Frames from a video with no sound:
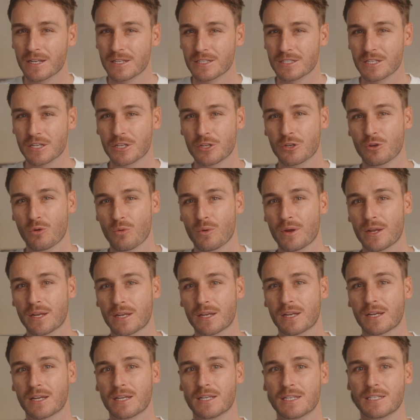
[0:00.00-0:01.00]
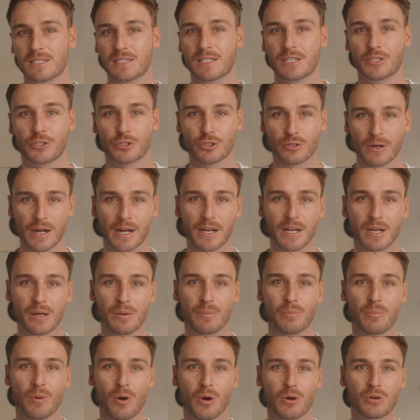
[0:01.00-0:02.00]
is annoying is the
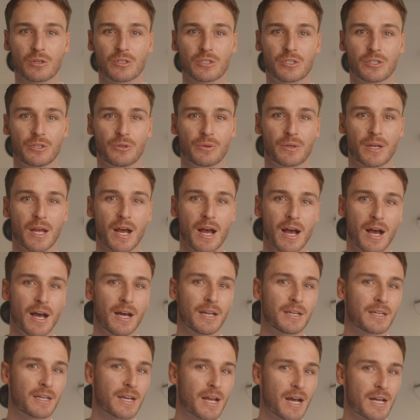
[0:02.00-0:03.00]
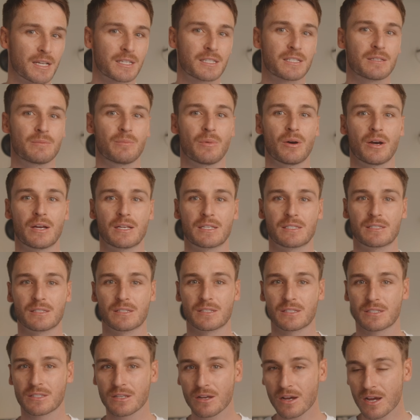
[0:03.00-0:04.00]
tracking box. You can't customize the
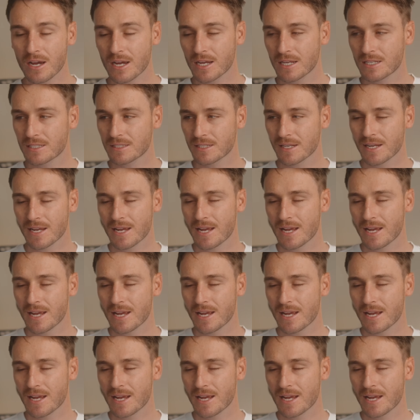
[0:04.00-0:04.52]
size,